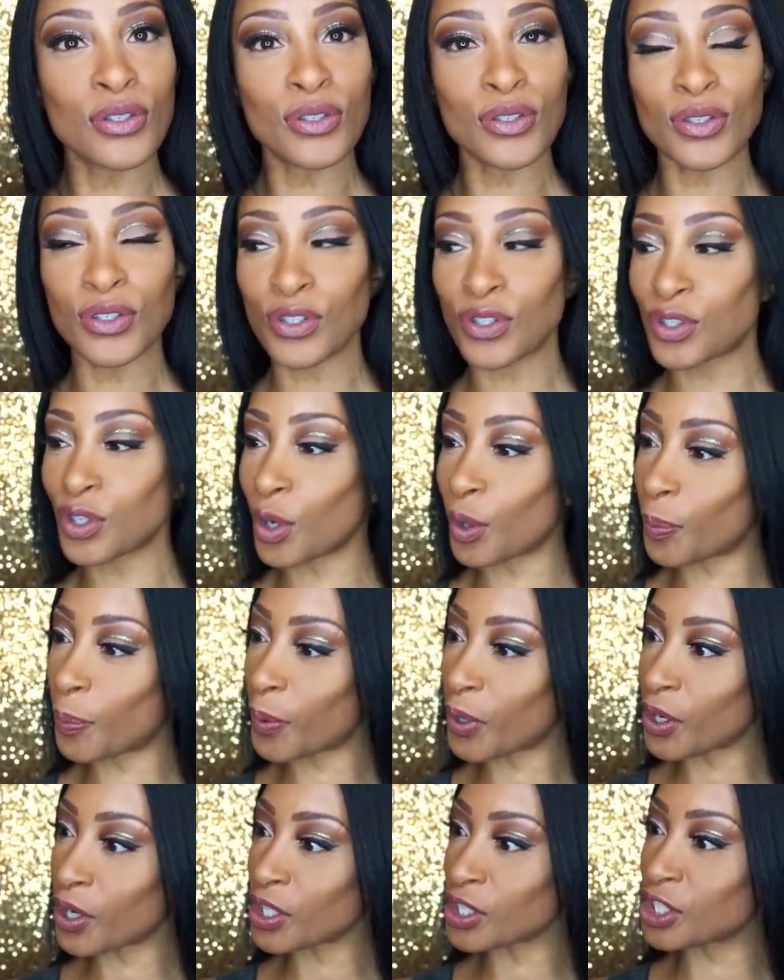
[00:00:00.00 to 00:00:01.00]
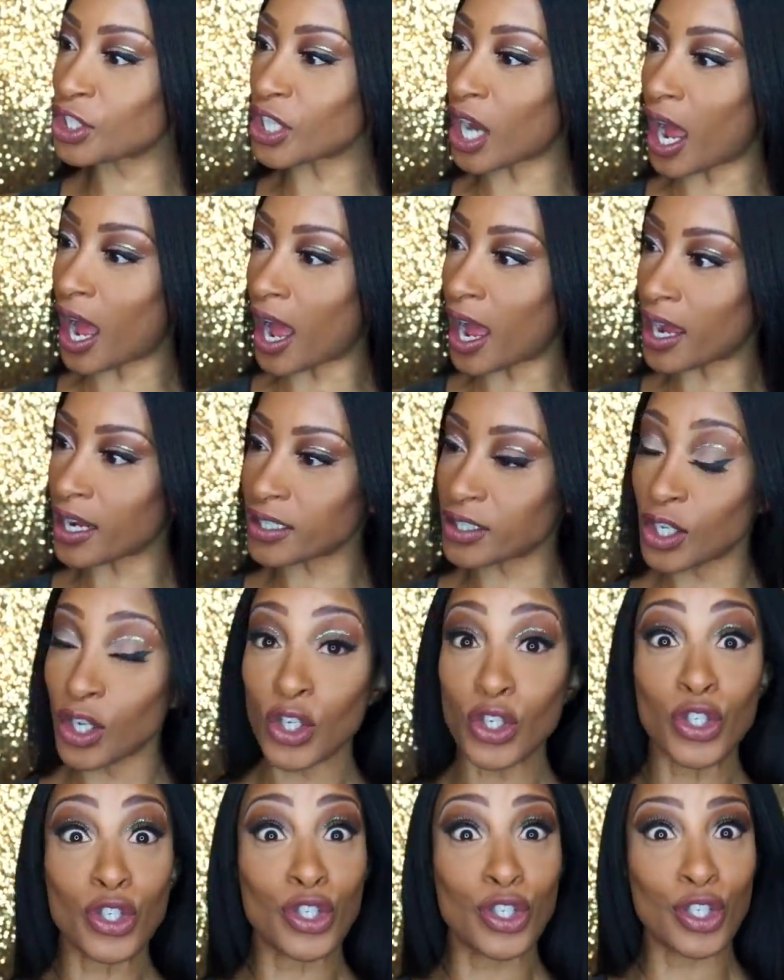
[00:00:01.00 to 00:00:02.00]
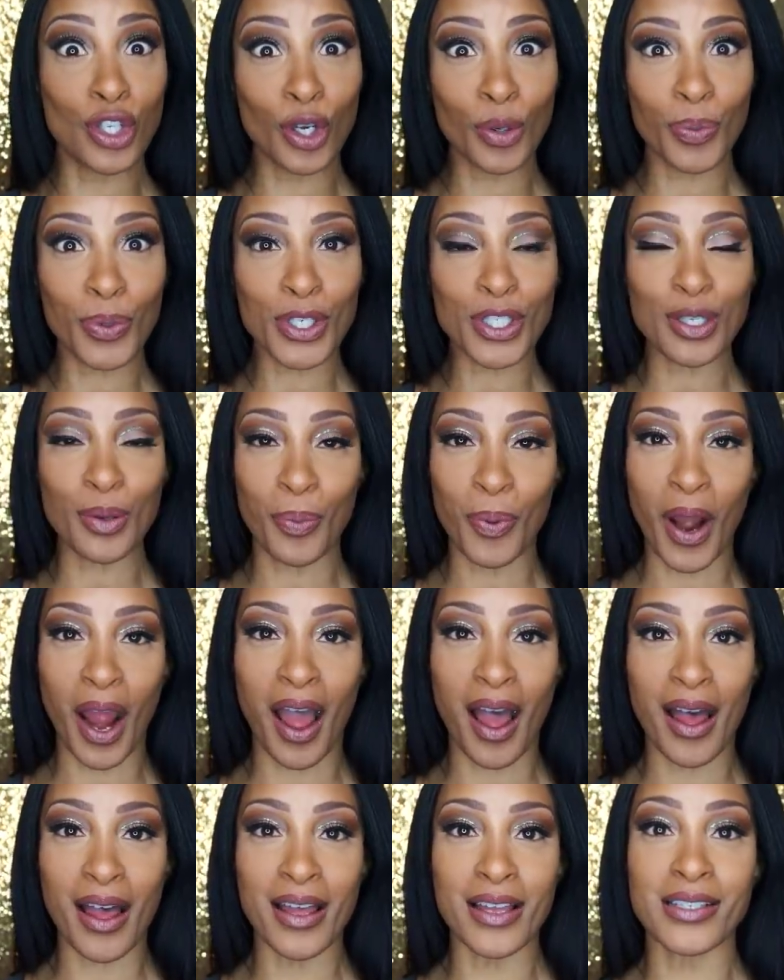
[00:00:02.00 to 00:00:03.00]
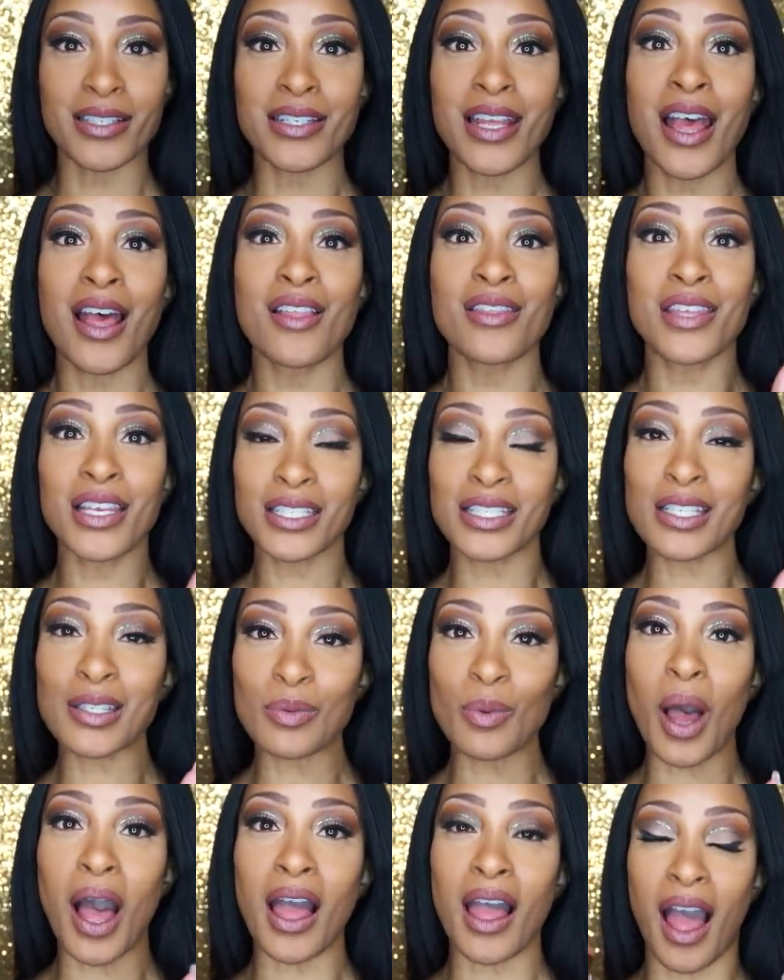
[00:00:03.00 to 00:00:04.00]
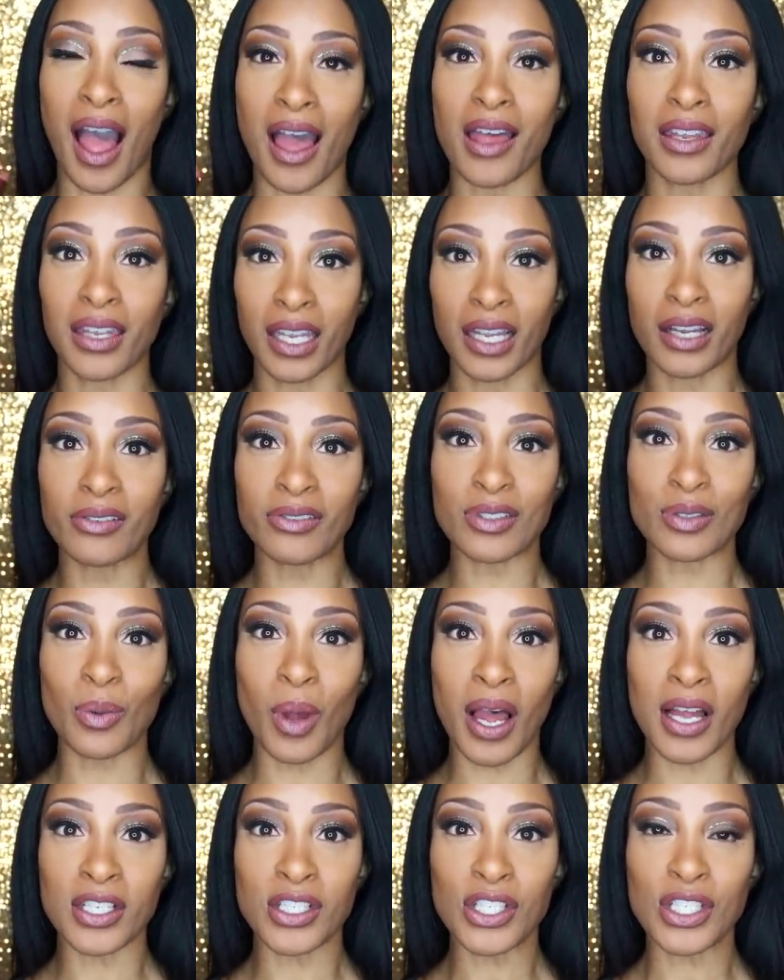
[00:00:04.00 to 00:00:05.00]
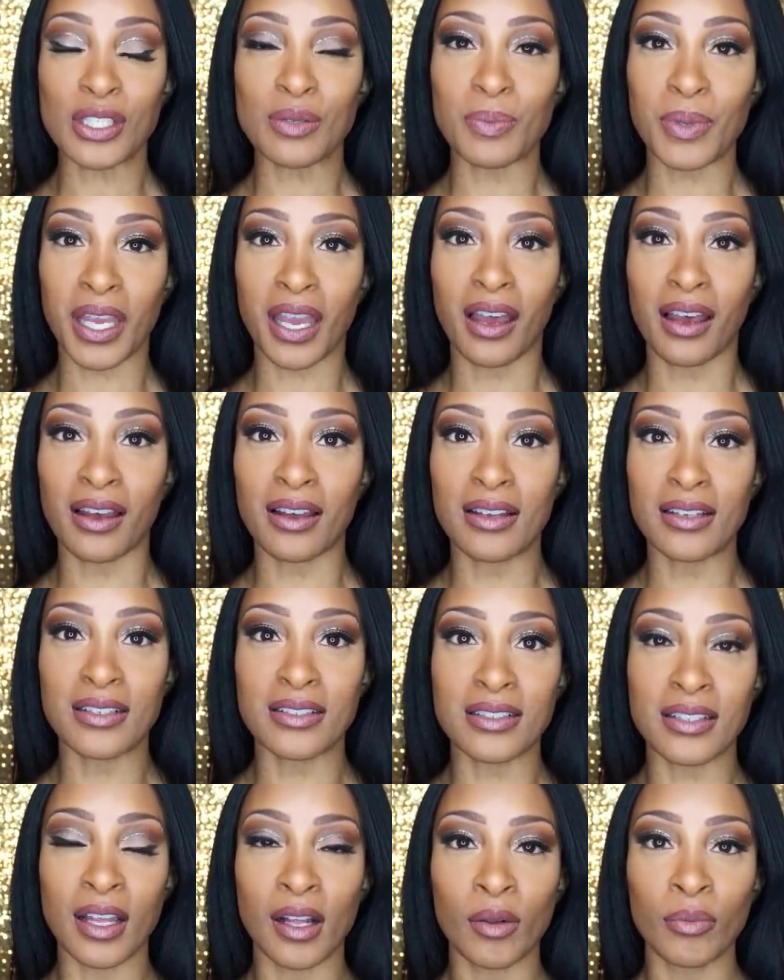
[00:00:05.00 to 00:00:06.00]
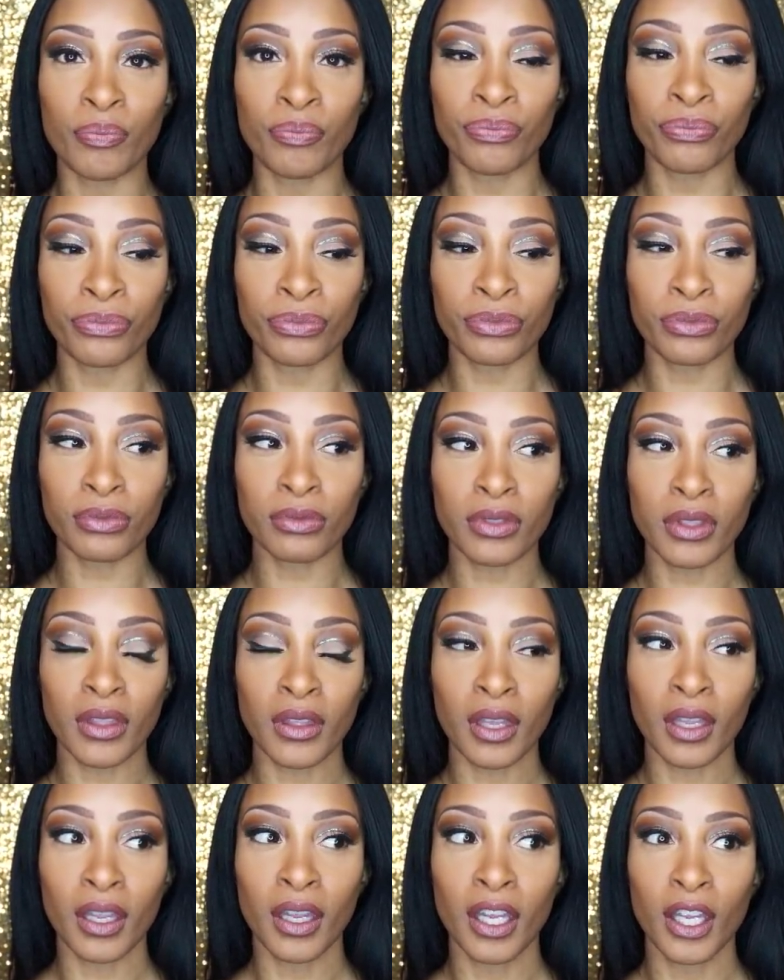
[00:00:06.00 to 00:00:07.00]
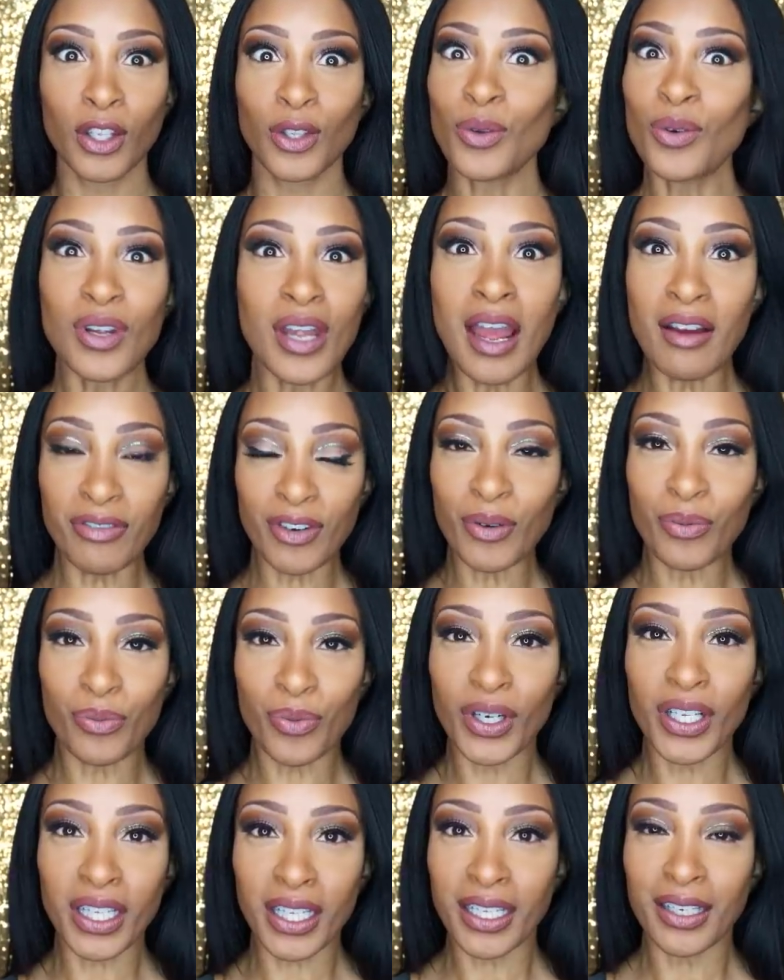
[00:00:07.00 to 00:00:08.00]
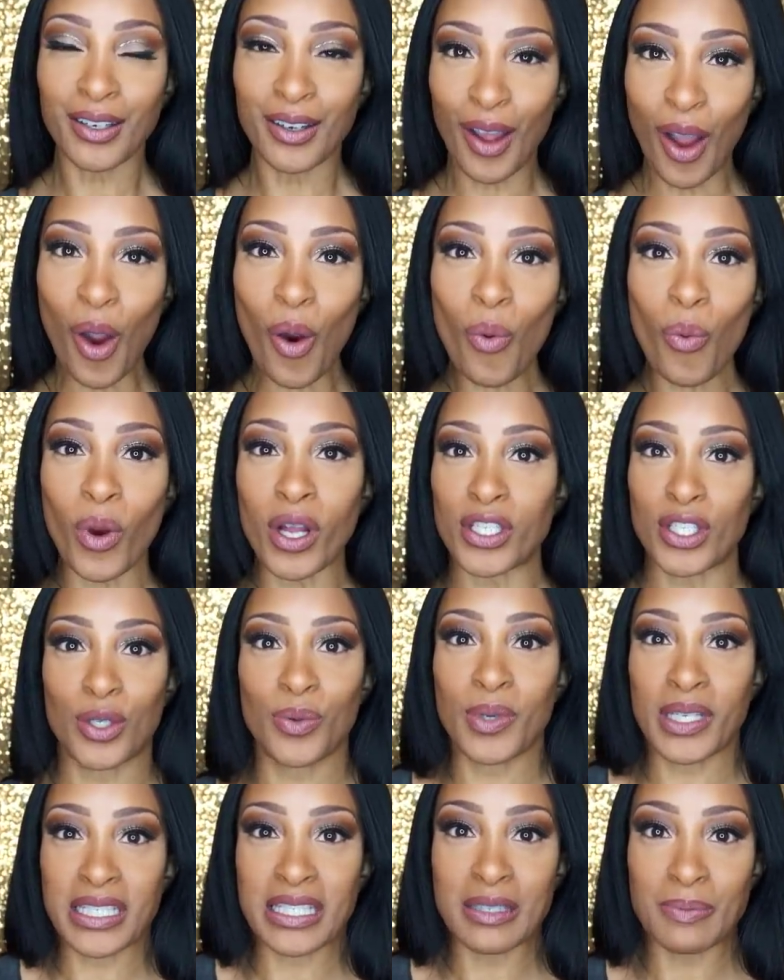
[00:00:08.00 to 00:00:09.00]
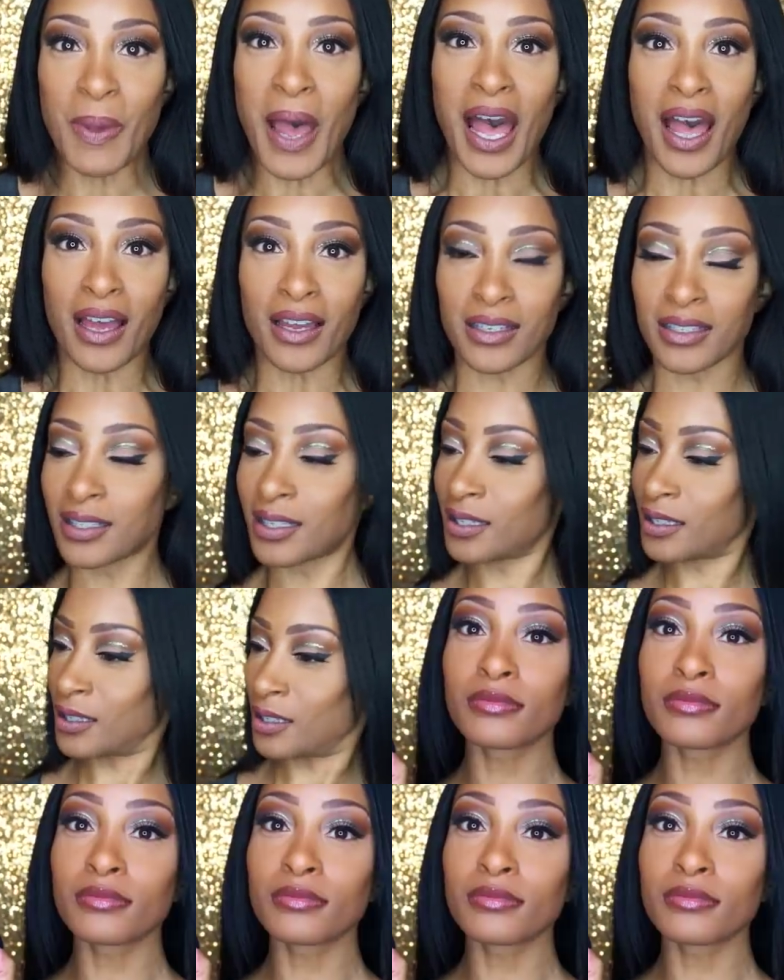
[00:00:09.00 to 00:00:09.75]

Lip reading: Super shocked, super surprised. This is why I love swatches, because you never really know what to expect.